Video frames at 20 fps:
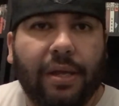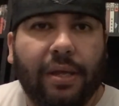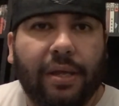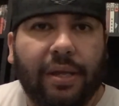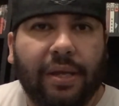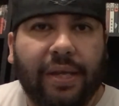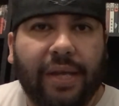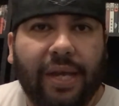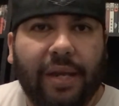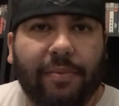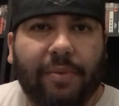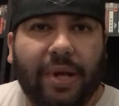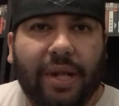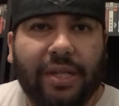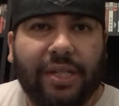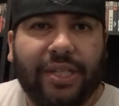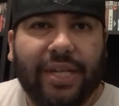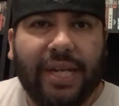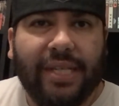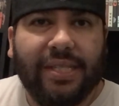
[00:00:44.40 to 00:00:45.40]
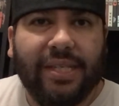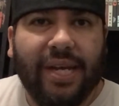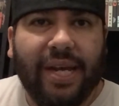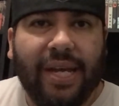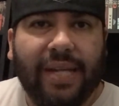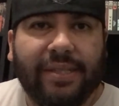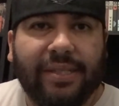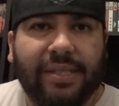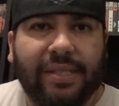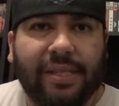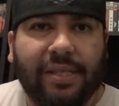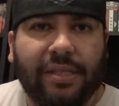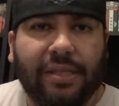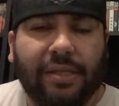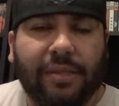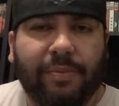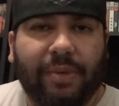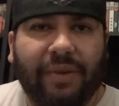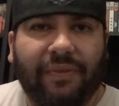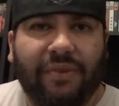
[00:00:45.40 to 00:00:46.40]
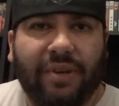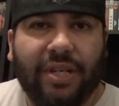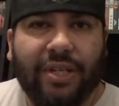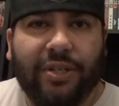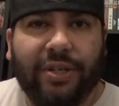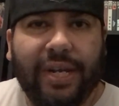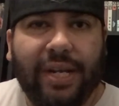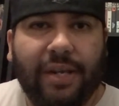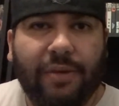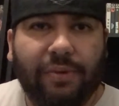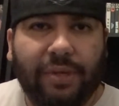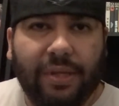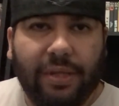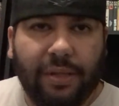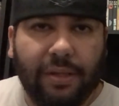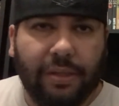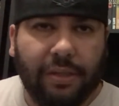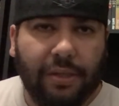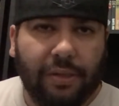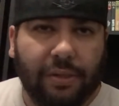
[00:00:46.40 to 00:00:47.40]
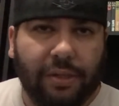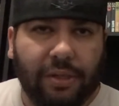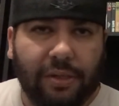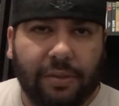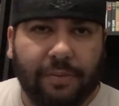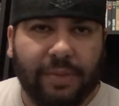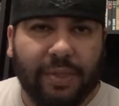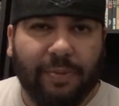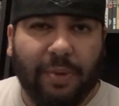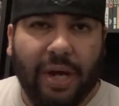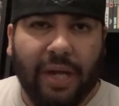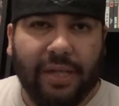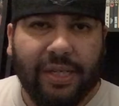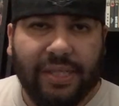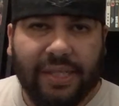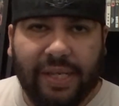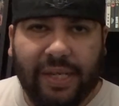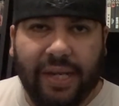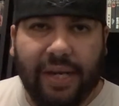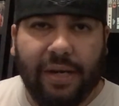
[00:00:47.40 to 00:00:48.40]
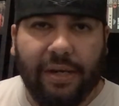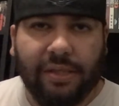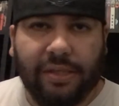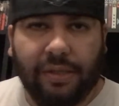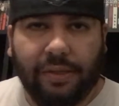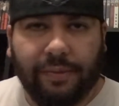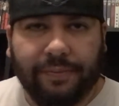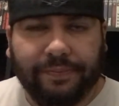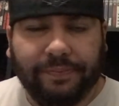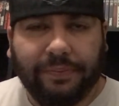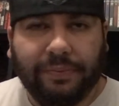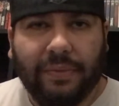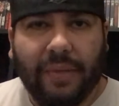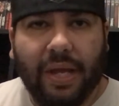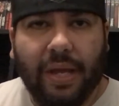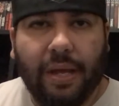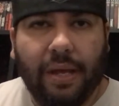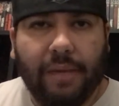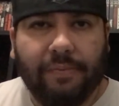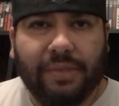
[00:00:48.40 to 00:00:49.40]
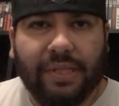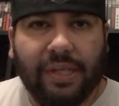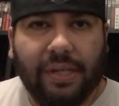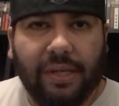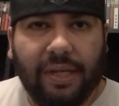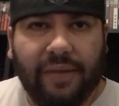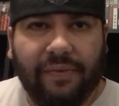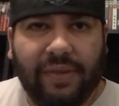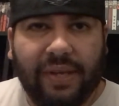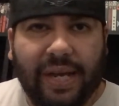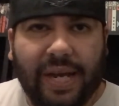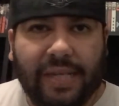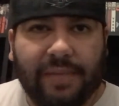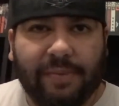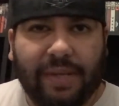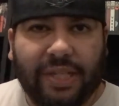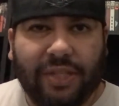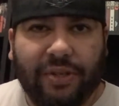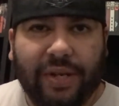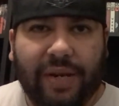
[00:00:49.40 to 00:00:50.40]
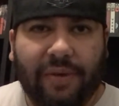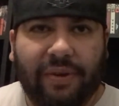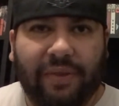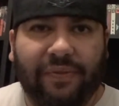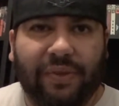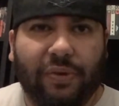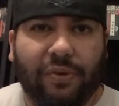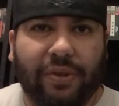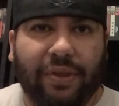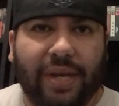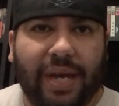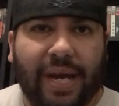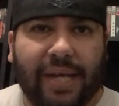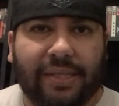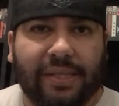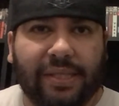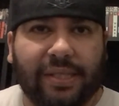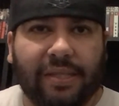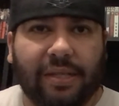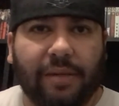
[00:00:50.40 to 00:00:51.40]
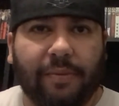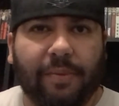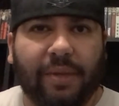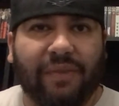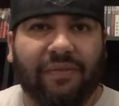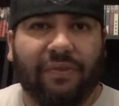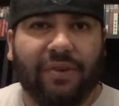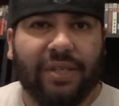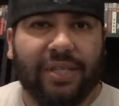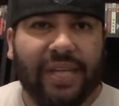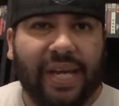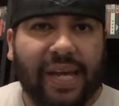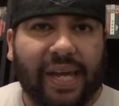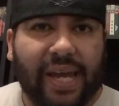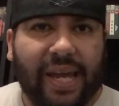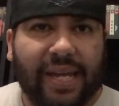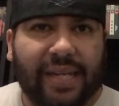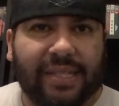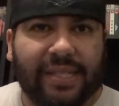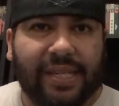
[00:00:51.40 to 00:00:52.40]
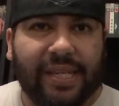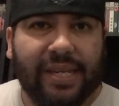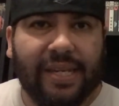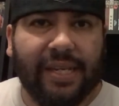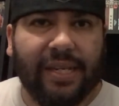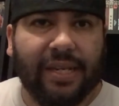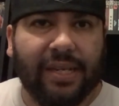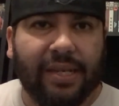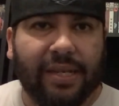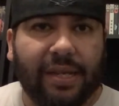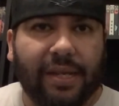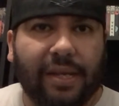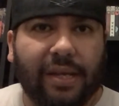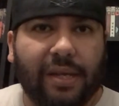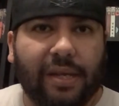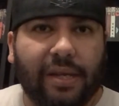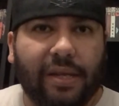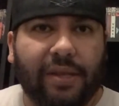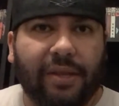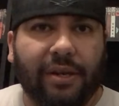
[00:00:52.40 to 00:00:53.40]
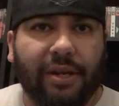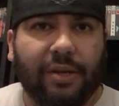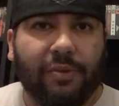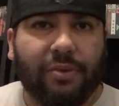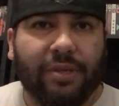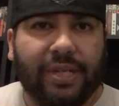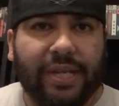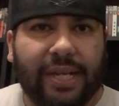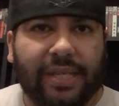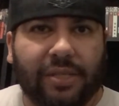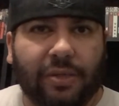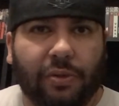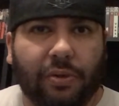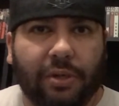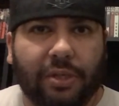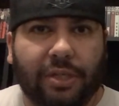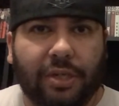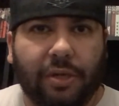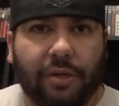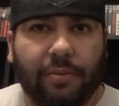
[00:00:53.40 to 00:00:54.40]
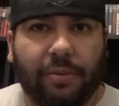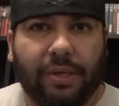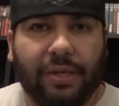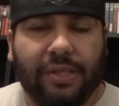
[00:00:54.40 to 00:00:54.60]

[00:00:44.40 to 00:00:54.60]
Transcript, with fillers: Again, apologize, guys. It's just been frustrating with YouTube's policy here. So I'm just going to give you guys my straight review and thoughts. It's going to be for day 18, 31 Days of Horrortober.